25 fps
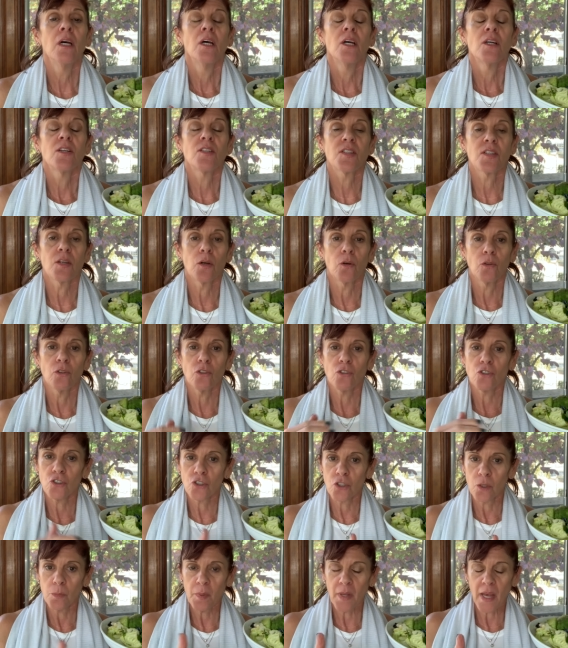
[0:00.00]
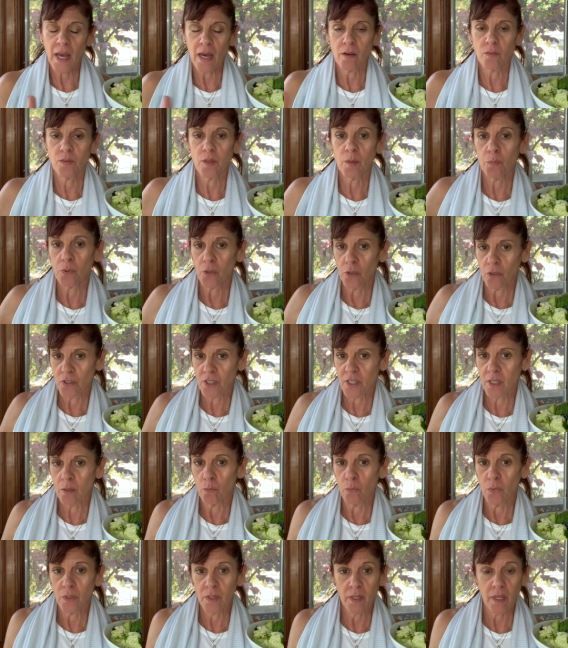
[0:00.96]
So you should be having
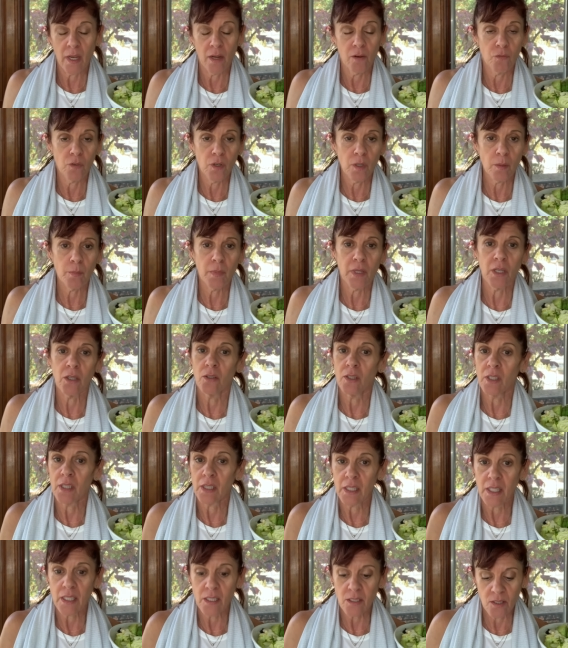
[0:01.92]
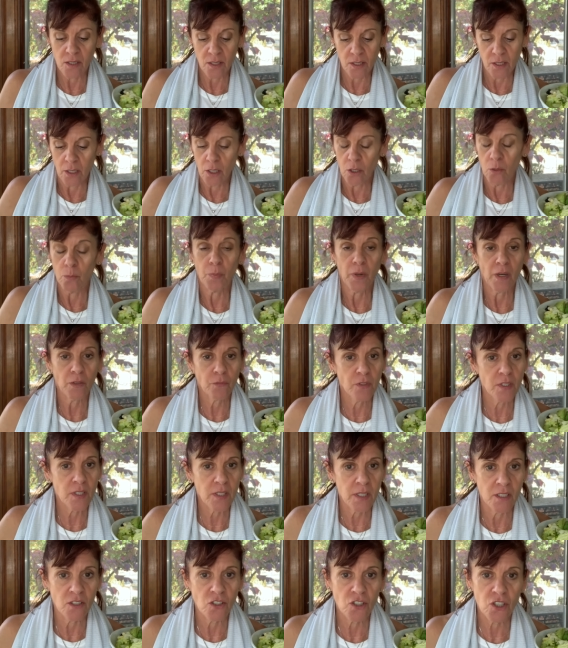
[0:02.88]
protein with every meal, at least, you know, breakfast,
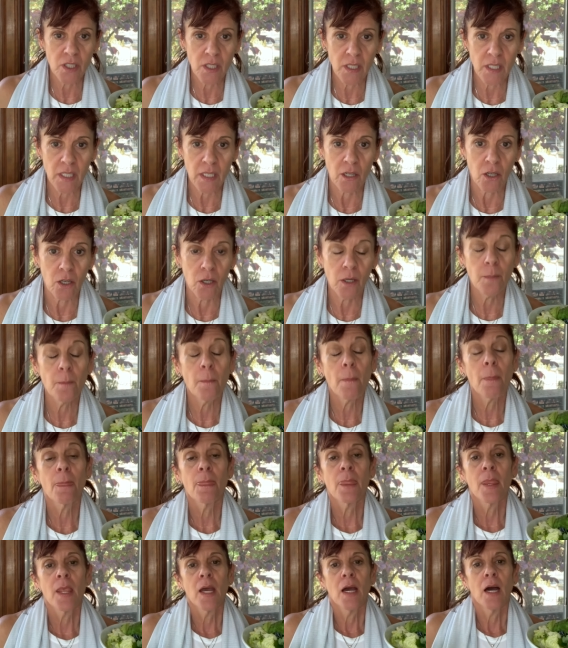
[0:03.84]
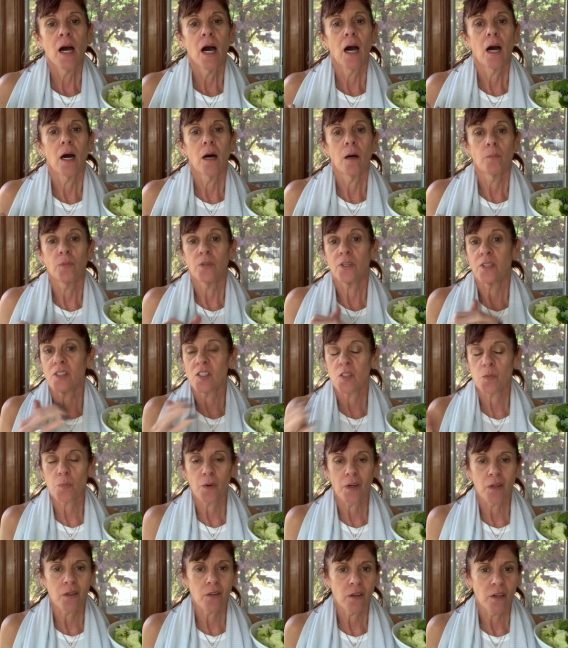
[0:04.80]
lunch, and dinner. Um, you can
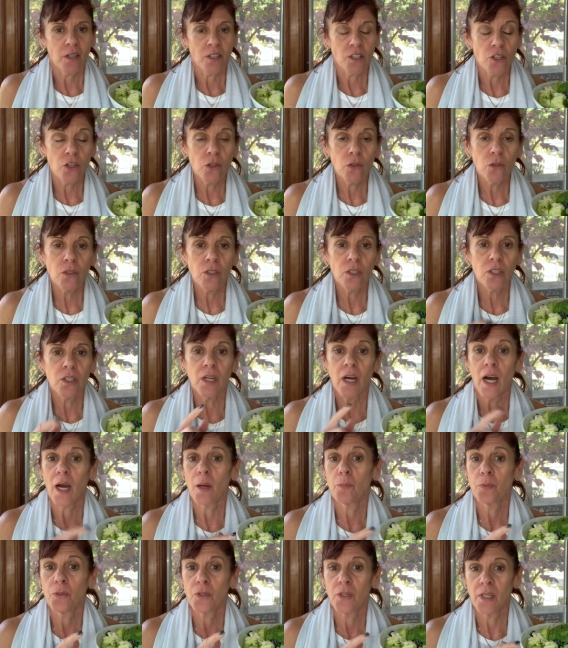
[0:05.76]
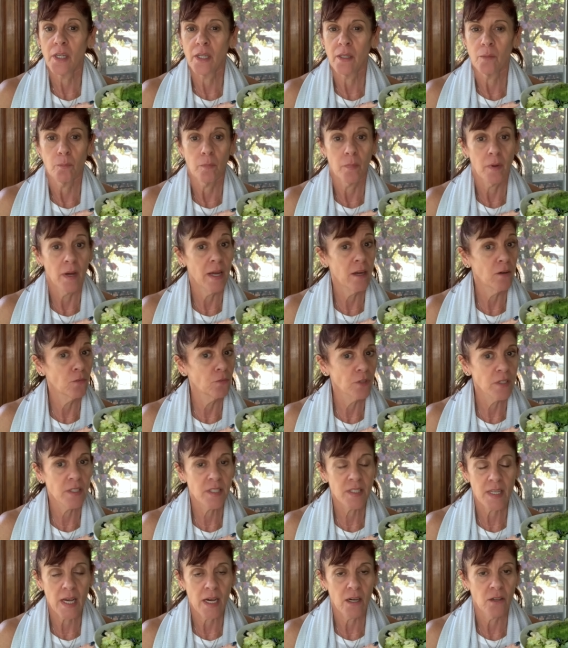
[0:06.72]
sprinkle on yogurt. I put it in every
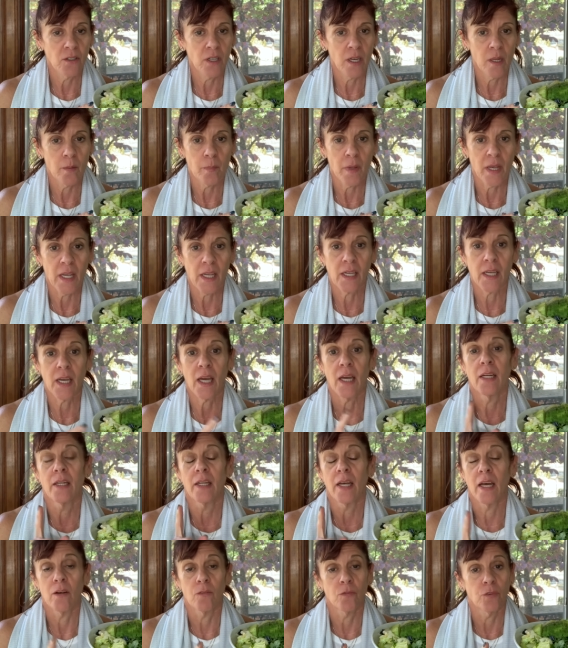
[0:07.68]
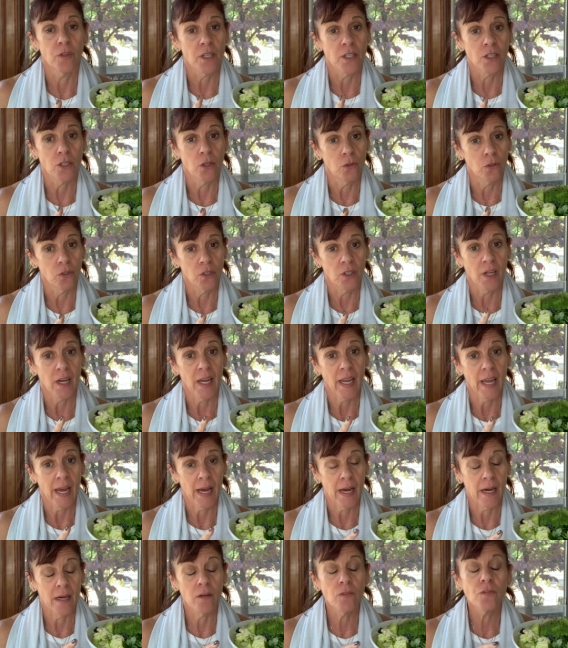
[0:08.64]
salad I make and every yogurt I
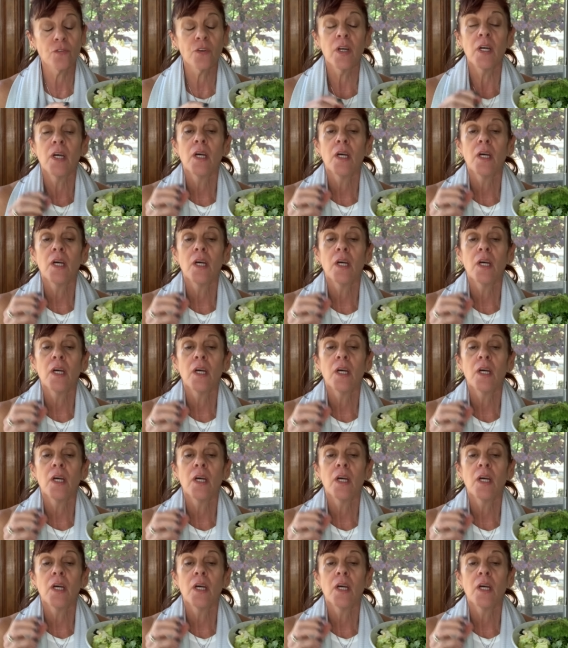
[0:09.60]
have